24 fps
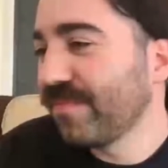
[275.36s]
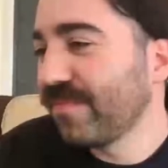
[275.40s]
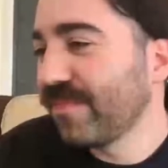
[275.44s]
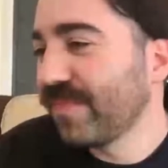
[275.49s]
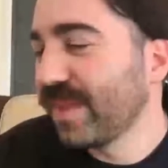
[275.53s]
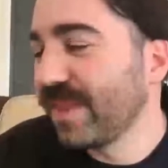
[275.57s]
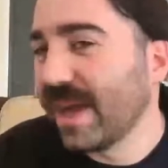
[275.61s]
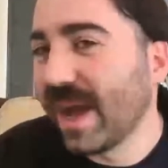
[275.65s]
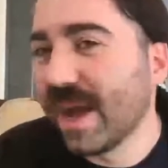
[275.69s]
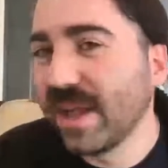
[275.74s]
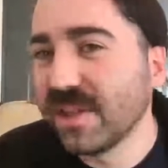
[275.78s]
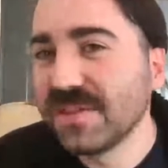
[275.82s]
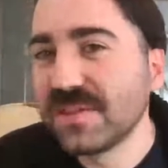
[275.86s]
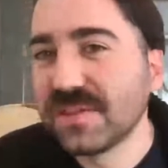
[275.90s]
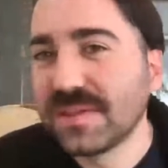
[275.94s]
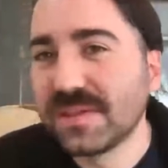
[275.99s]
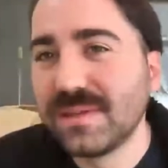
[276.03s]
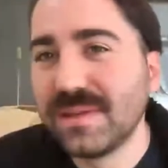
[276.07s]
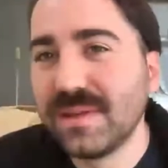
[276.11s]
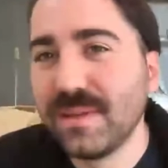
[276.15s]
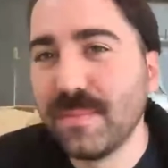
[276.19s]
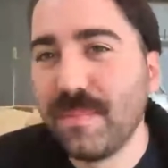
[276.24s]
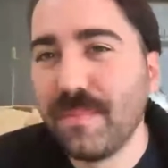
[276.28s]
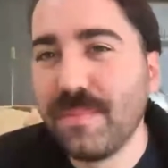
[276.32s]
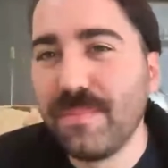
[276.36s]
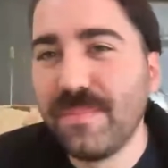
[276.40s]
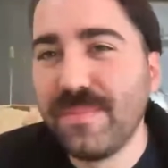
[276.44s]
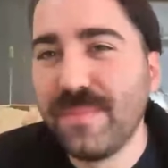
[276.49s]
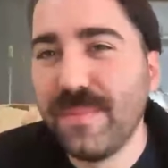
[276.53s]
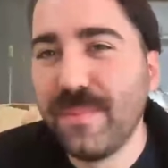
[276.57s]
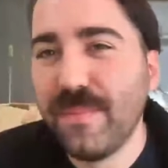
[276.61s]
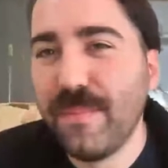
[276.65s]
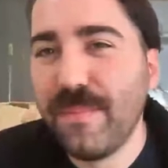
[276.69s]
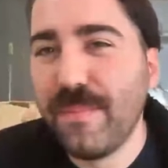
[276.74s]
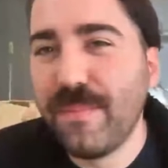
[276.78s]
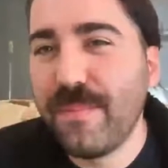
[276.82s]
That's the
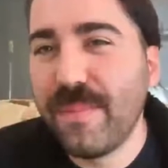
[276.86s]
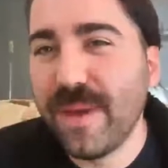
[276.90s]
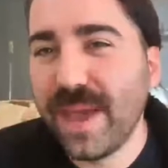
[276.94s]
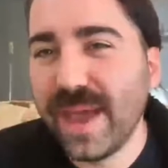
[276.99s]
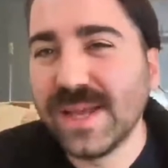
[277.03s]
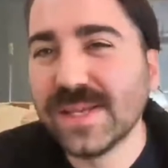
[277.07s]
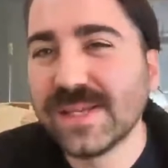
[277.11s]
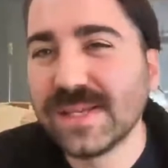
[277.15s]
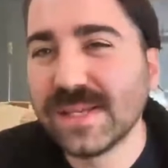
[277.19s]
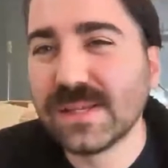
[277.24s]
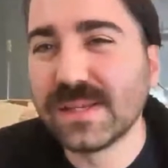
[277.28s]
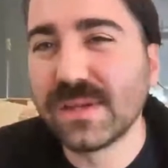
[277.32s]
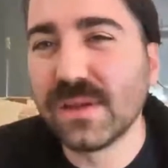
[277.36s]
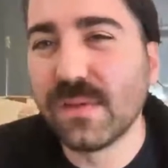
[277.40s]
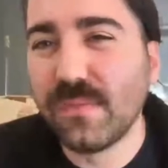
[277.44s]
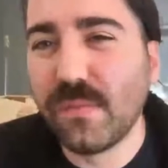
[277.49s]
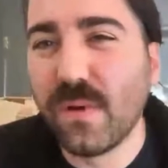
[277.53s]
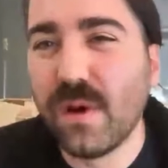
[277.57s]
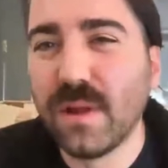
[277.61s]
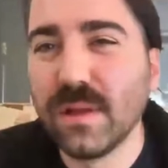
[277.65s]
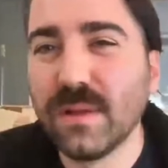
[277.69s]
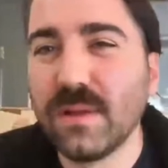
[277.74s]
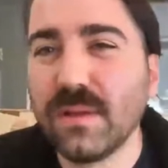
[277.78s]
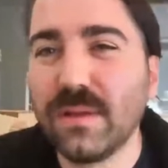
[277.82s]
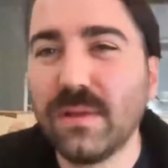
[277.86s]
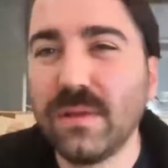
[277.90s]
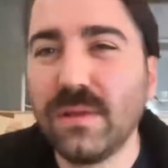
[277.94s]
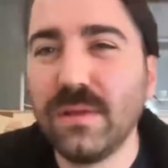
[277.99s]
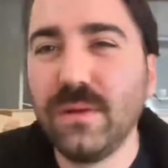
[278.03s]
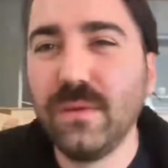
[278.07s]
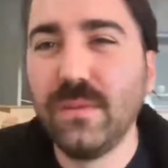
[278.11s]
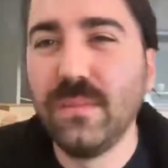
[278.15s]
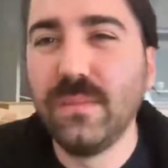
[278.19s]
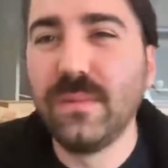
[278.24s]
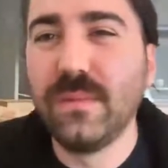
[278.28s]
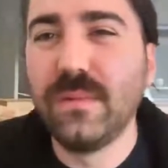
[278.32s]
basis of what
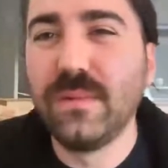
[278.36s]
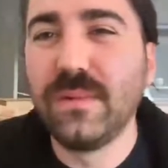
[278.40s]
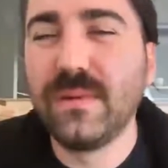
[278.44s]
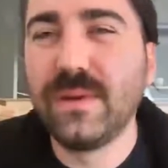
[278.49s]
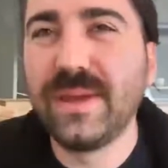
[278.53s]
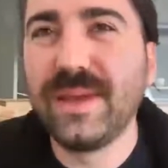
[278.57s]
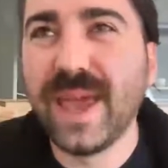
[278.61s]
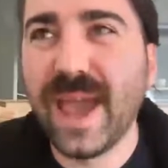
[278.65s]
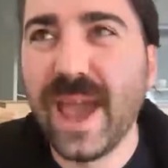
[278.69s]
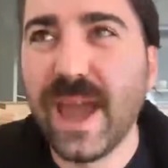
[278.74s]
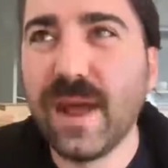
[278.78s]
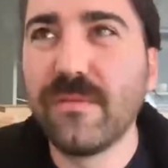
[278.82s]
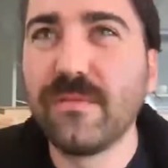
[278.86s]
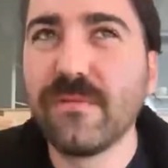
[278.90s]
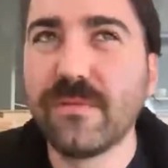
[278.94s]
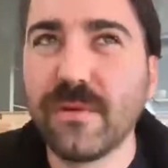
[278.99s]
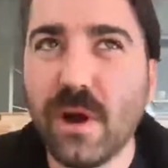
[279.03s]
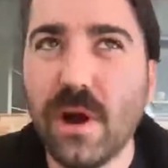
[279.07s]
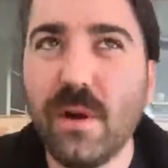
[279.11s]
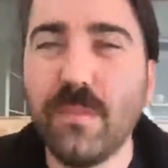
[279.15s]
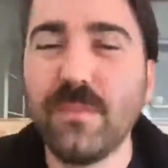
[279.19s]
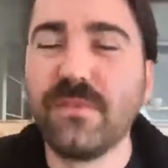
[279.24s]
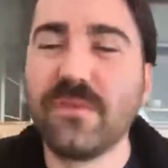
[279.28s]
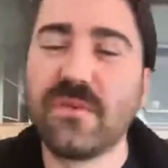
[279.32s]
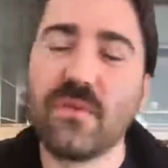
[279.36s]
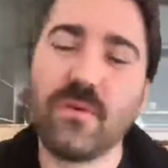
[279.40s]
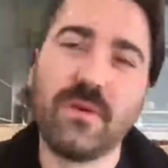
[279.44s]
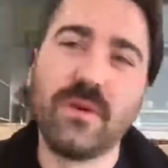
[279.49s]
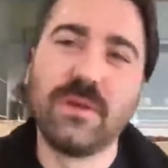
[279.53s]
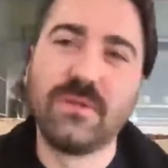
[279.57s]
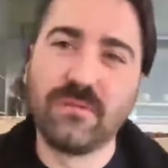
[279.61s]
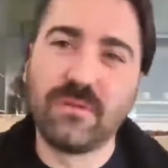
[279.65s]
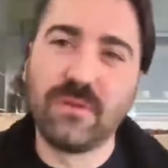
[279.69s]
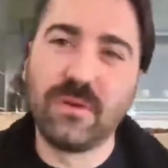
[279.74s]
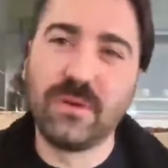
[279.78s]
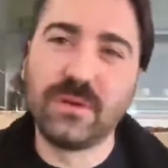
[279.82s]
you get from story
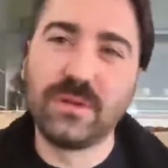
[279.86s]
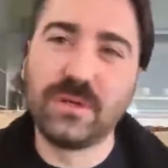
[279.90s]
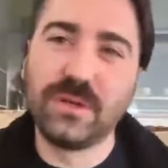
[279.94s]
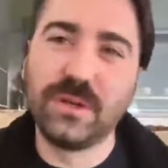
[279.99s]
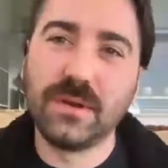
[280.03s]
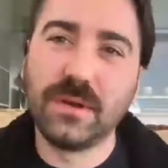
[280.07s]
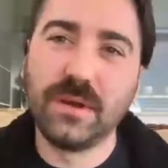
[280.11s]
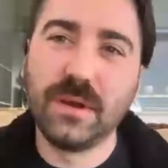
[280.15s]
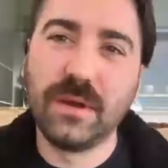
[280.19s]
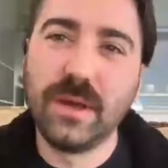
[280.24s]
structure.